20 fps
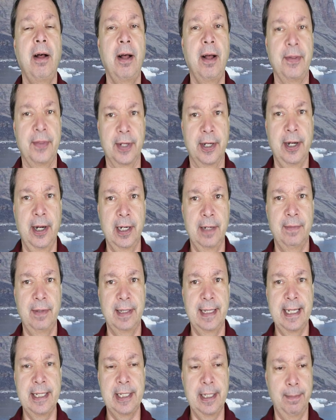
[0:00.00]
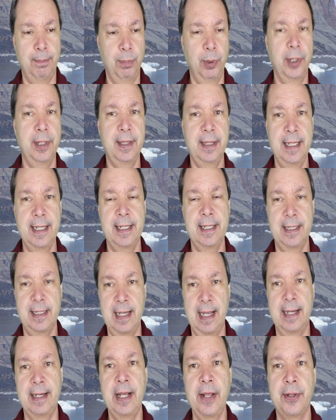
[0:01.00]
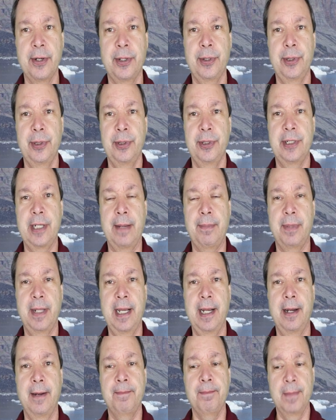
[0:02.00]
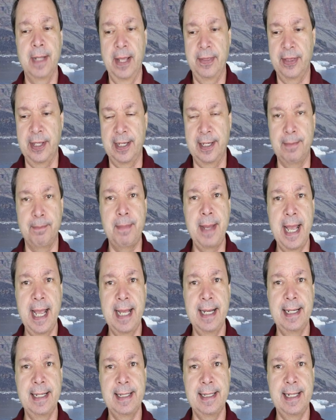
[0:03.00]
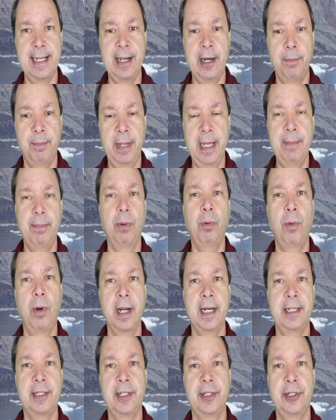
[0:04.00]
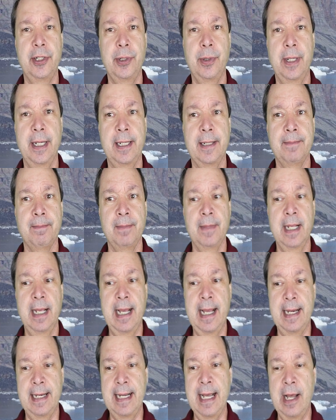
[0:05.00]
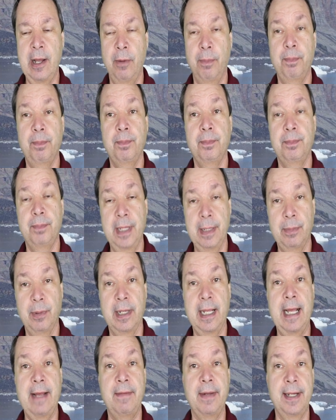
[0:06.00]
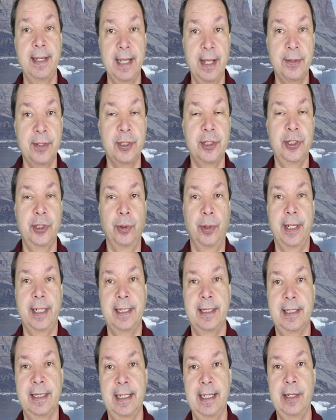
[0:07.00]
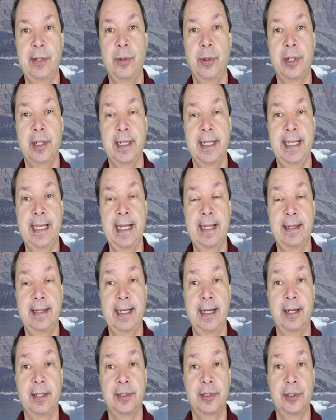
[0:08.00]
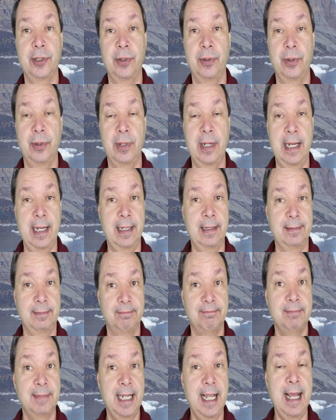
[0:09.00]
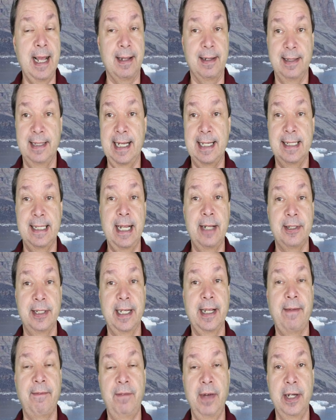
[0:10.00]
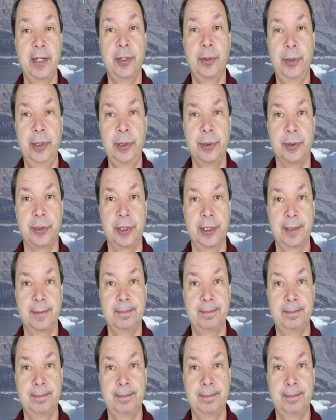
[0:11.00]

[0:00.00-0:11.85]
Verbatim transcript: on the Carnival Legend put this another cruise up there. The demand is there. People wanted to do it, and now people have another choice in order to get there. So yeah, that sounds like a fun cruise.